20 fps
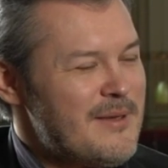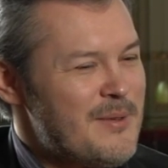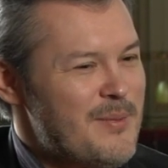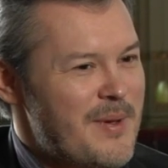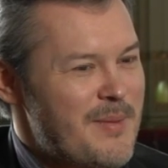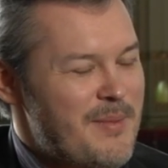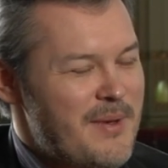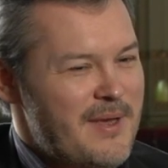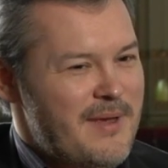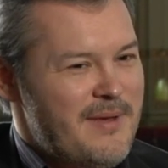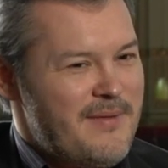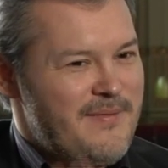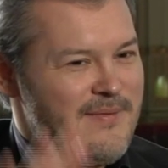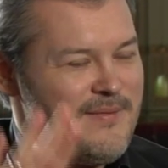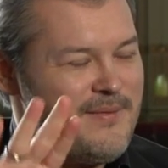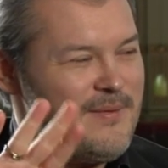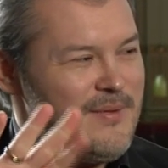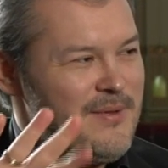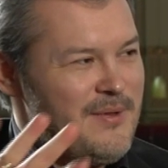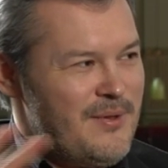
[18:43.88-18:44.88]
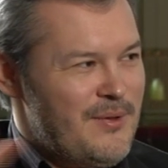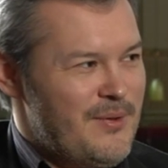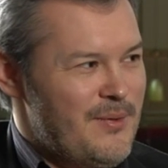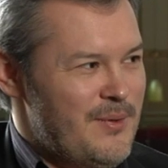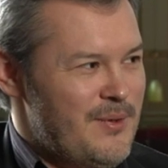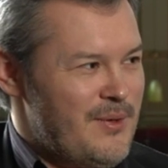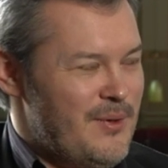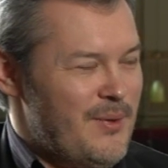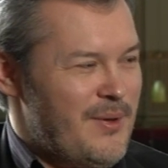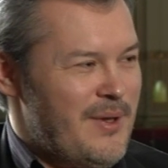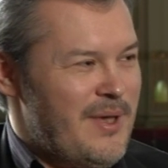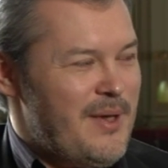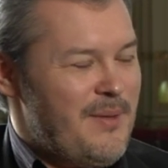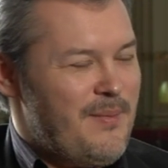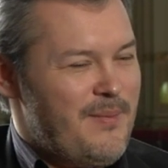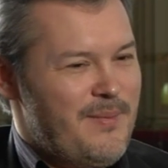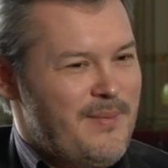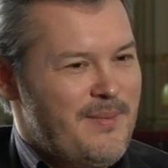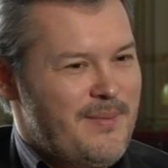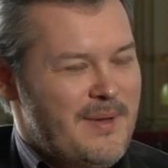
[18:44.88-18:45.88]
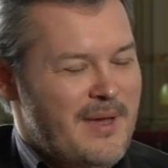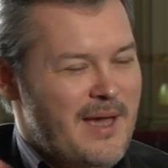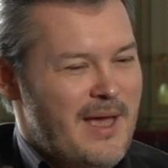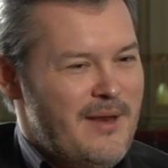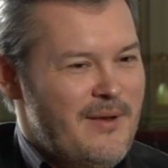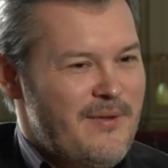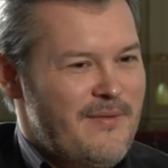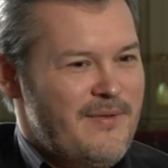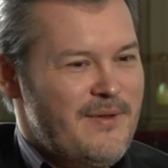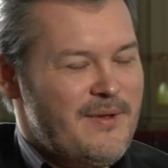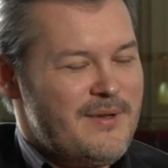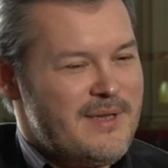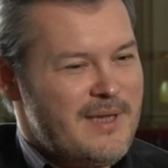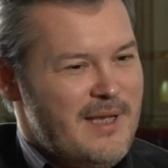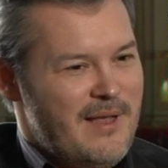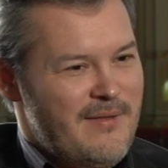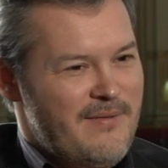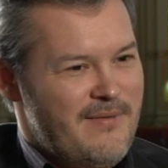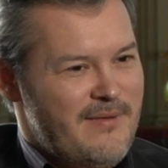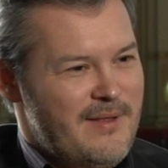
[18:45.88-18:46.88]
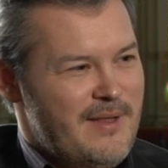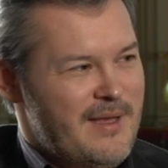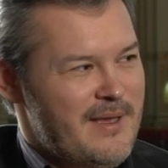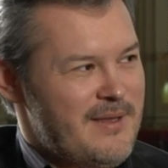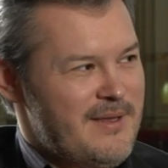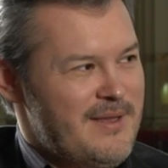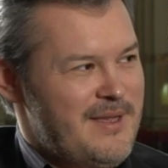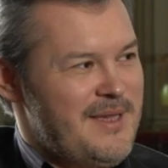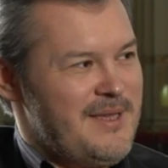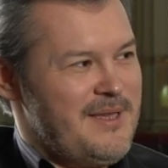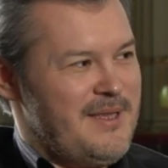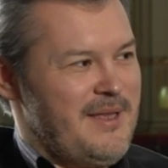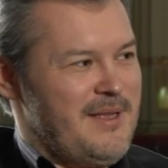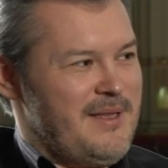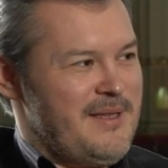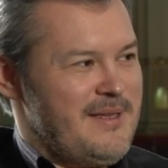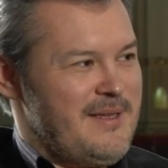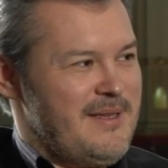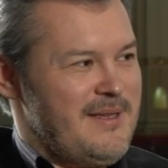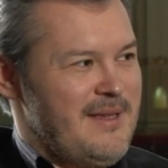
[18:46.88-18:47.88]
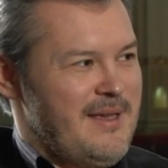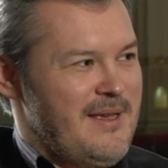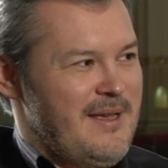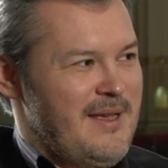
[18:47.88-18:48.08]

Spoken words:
it's maybe if to keep kind of yourself in a distance.